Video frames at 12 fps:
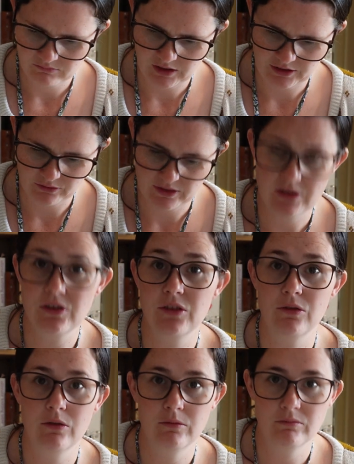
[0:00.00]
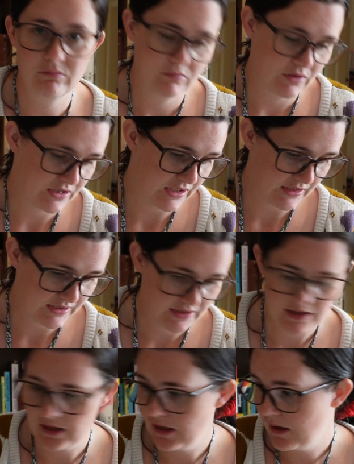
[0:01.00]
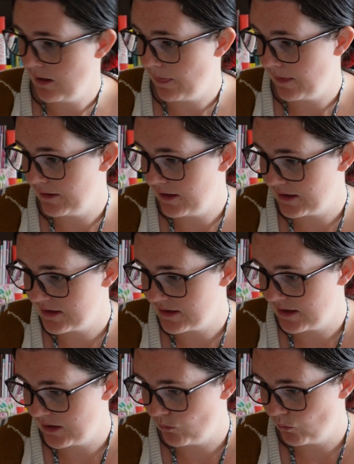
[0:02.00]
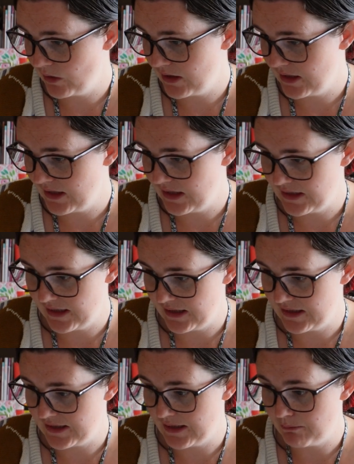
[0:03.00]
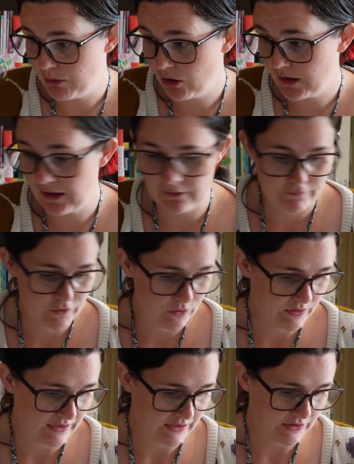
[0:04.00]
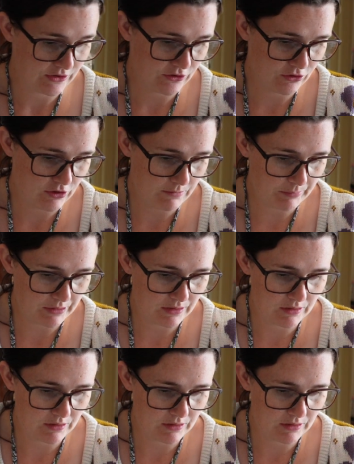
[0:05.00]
I don't need two sets. The next thing we need is the pocket fusing strip,